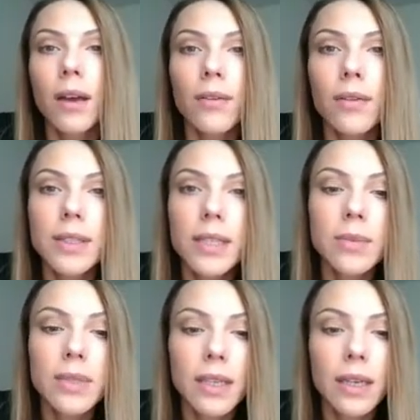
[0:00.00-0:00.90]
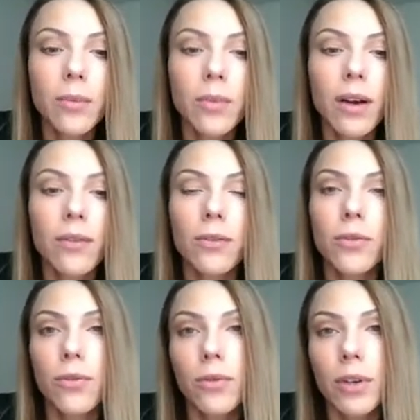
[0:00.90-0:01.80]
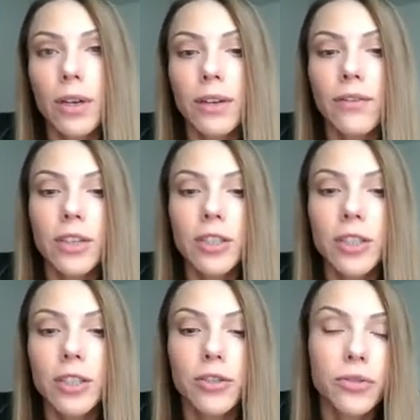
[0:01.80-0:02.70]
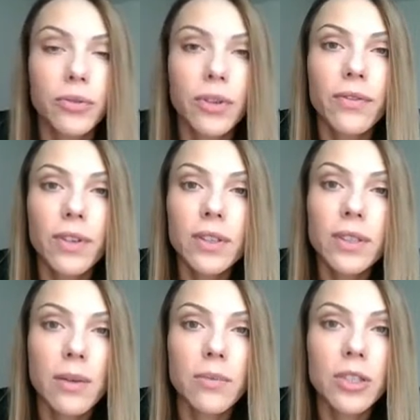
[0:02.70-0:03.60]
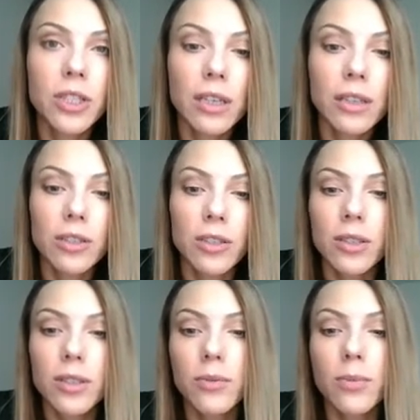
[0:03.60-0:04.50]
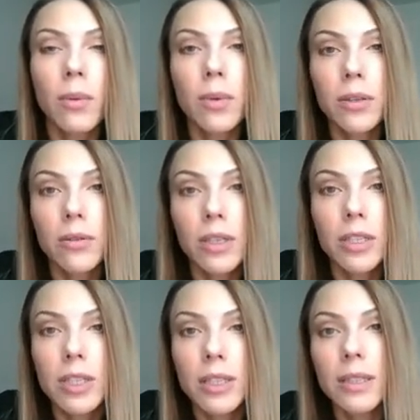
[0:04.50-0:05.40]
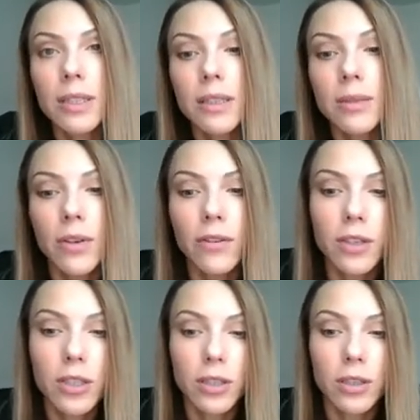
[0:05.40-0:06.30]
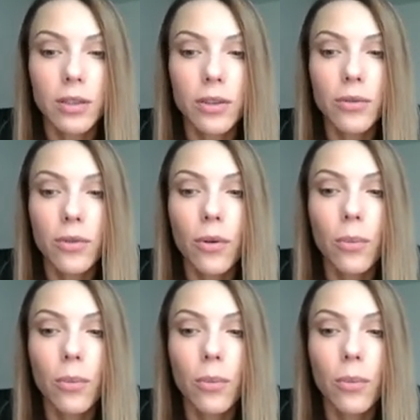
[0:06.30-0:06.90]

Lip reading: The same study by von Ruller and Vertich revealed some challenges to public relations as a profession in Europe.